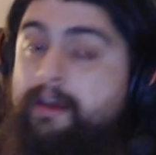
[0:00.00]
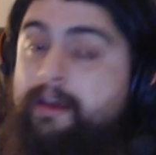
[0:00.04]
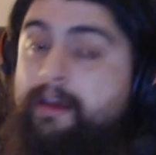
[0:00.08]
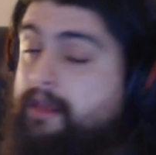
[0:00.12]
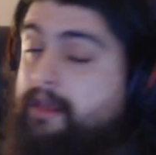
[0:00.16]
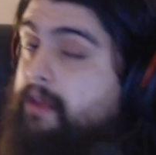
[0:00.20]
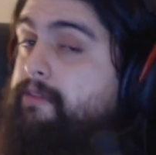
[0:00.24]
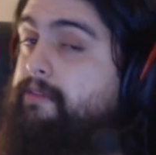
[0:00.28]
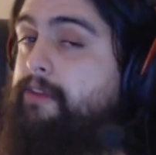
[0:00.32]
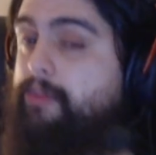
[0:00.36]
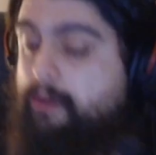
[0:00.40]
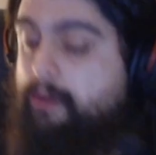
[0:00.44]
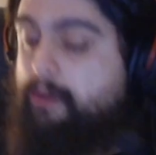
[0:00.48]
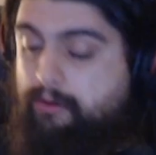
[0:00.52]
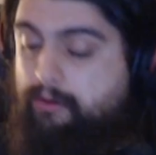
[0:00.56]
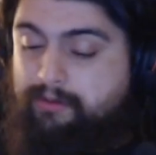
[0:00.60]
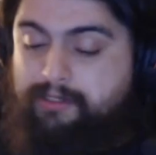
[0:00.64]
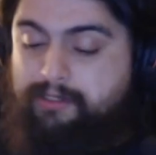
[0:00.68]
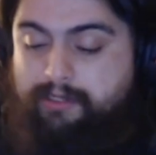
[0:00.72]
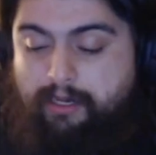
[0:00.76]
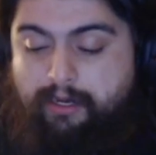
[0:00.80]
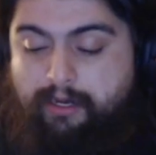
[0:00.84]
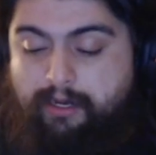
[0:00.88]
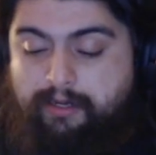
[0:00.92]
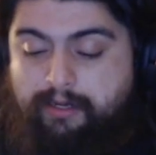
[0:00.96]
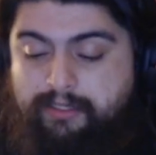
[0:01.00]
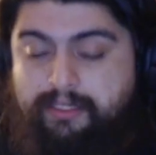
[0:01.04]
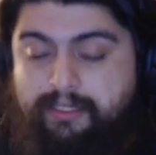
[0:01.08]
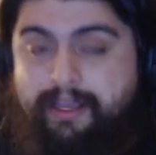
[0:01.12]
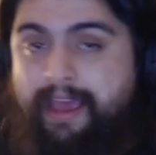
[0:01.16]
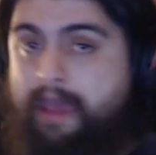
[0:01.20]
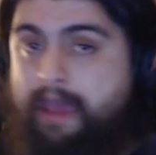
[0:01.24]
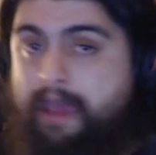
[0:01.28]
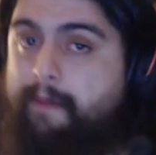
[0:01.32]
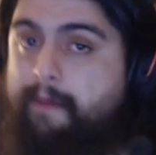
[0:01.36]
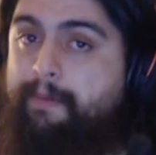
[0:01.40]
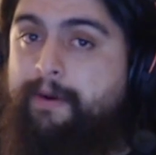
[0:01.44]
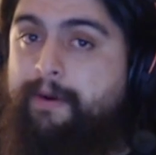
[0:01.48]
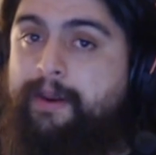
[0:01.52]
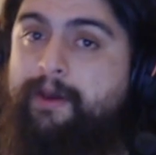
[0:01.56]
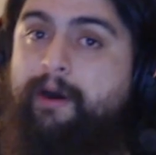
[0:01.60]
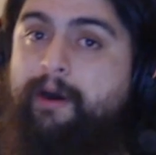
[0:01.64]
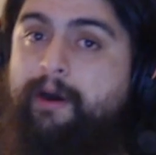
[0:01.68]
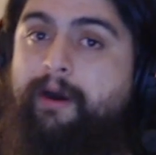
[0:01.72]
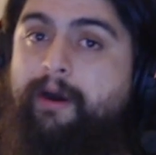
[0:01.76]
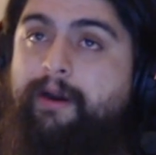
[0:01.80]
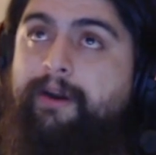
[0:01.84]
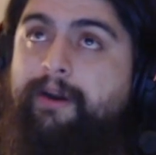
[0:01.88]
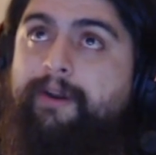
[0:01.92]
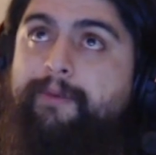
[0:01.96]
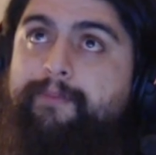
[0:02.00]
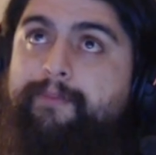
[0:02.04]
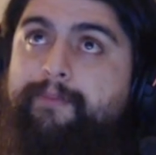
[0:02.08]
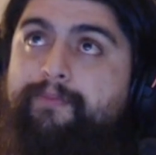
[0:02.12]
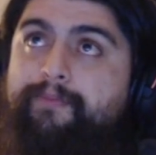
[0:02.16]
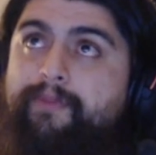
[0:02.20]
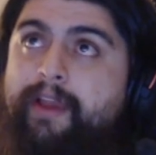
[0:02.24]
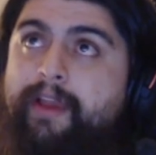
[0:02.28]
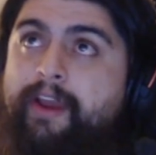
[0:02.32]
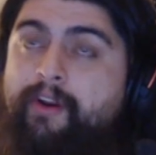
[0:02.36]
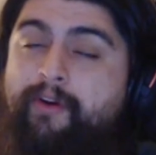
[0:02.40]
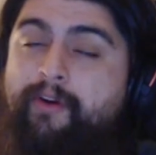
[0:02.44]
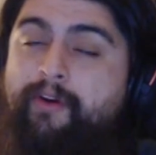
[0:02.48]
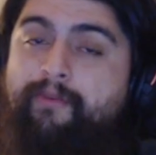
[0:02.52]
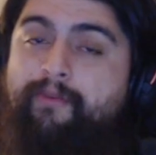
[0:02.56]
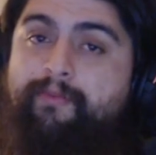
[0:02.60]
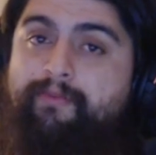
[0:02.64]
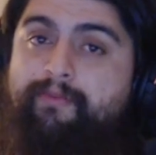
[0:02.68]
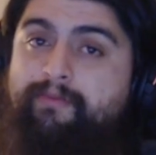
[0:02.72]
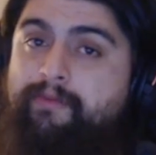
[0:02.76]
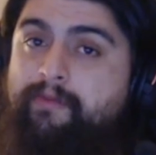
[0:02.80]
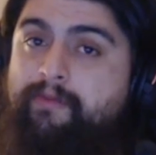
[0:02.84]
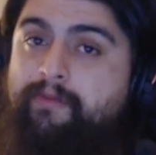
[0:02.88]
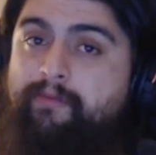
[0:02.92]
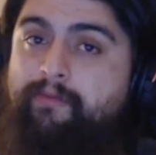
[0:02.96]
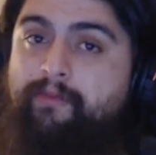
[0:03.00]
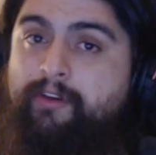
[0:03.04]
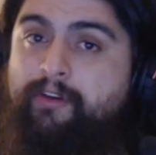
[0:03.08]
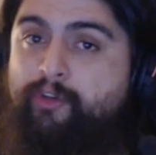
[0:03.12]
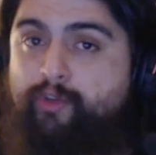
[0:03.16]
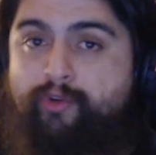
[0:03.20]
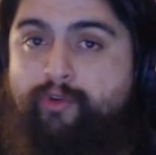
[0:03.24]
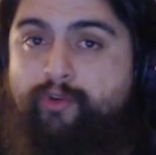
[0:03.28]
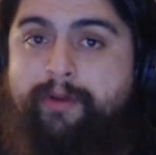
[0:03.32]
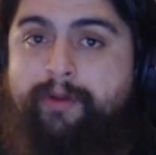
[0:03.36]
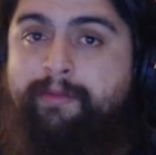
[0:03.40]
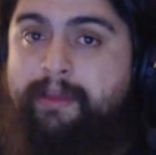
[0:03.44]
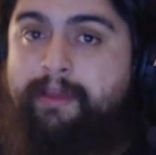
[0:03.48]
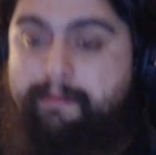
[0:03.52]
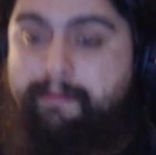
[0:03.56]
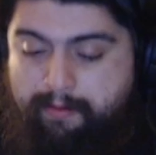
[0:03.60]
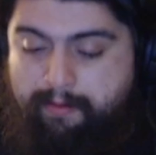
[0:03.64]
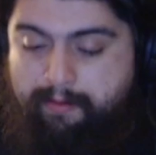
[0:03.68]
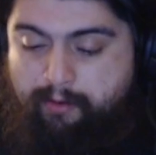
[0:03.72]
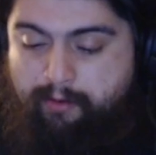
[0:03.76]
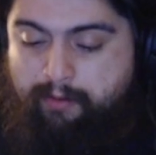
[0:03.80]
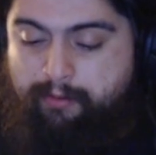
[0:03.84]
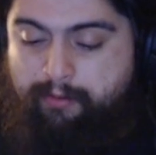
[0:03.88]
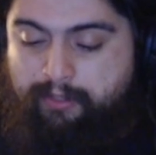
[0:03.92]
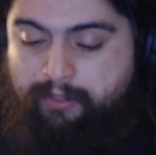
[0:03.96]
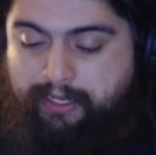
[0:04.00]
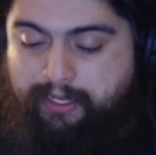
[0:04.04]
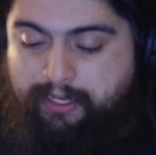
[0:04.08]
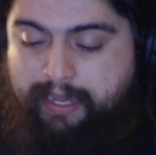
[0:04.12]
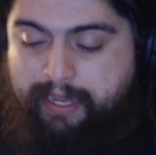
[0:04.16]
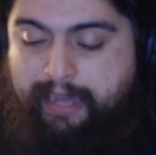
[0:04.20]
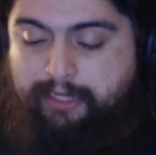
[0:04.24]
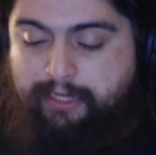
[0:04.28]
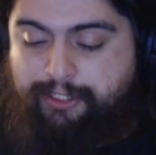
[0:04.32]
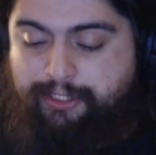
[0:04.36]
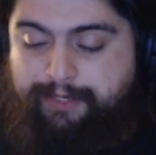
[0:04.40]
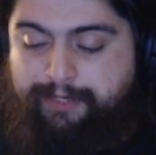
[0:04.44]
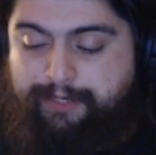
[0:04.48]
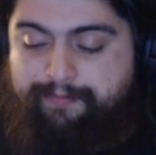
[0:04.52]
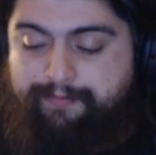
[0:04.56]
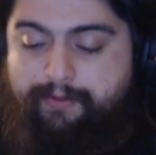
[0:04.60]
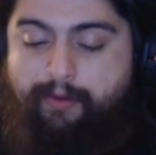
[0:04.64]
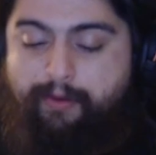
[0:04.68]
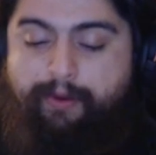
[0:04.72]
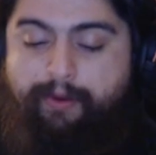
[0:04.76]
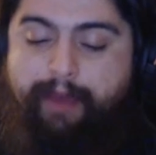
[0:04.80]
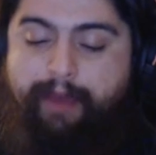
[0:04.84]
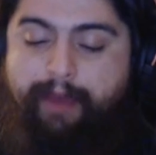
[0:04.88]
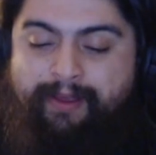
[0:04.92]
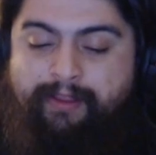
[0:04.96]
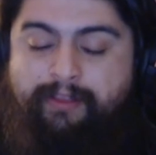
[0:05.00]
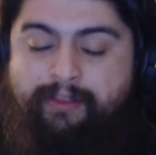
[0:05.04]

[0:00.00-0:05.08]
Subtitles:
even those songs hit pretty hard and are extremely memorable and catchy, okay?